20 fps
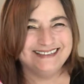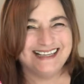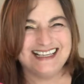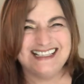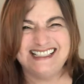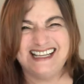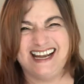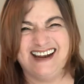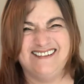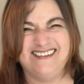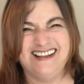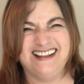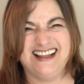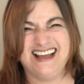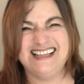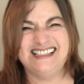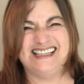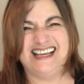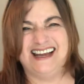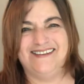I say, every,
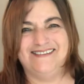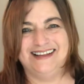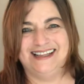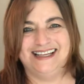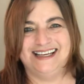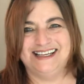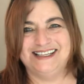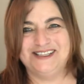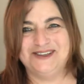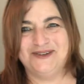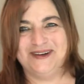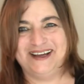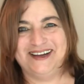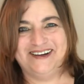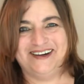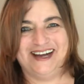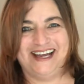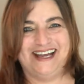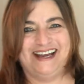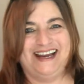I say everything is quick,
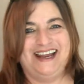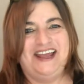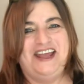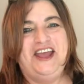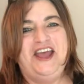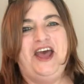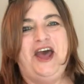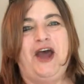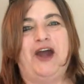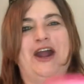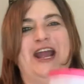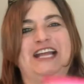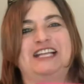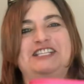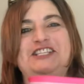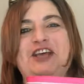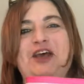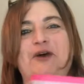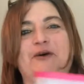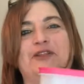right? All right,
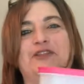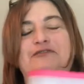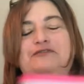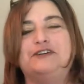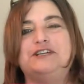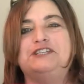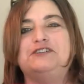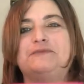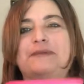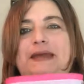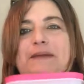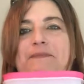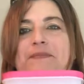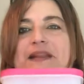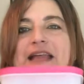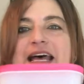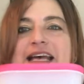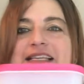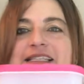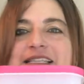so Freezer Mates
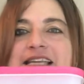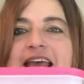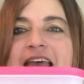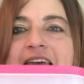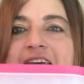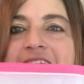Plus.